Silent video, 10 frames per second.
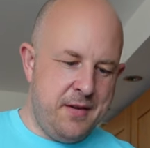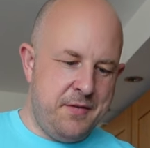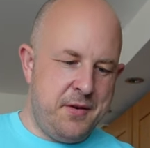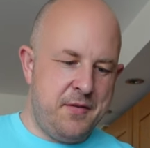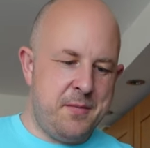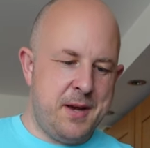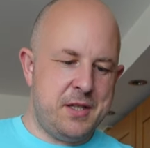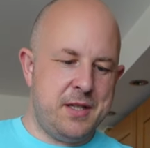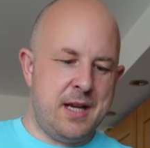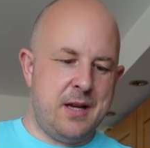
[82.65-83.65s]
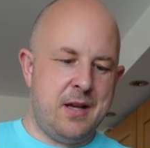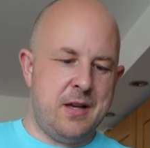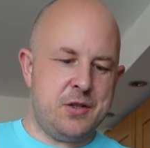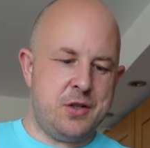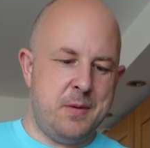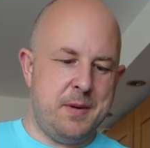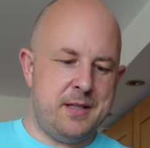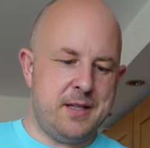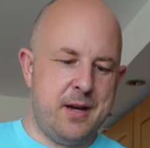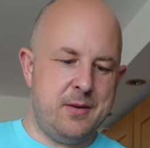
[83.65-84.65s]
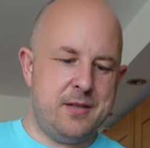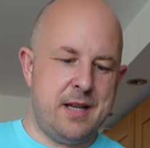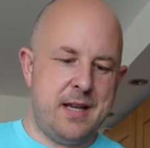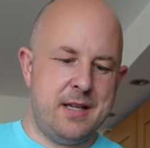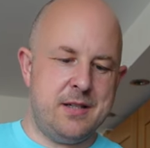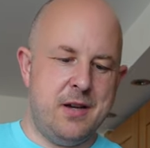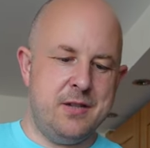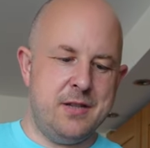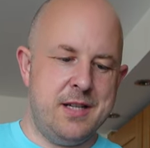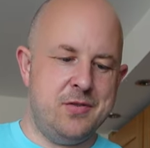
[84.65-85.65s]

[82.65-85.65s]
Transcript: For your information, our last job entails selling tons,